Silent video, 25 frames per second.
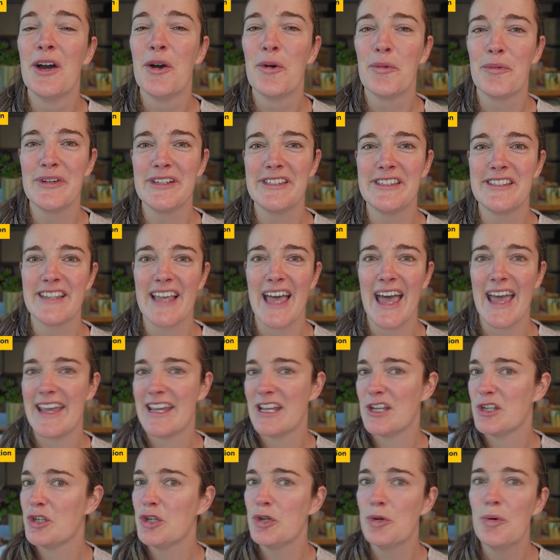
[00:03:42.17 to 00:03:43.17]
We'd
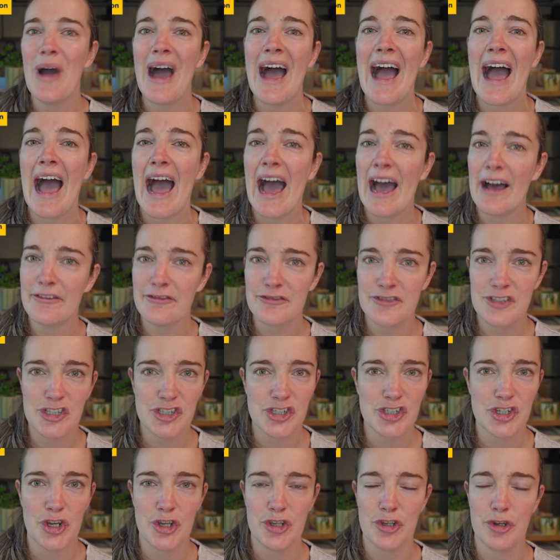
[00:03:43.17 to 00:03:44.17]
say, you have to
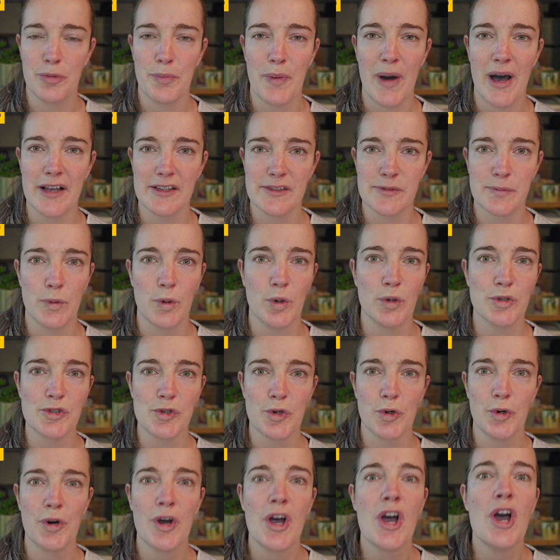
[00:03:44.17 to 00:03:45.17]
show your passport
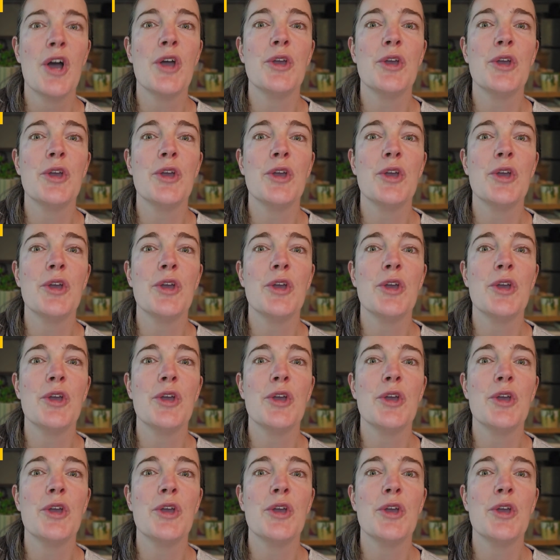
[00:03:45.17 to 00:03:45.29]
or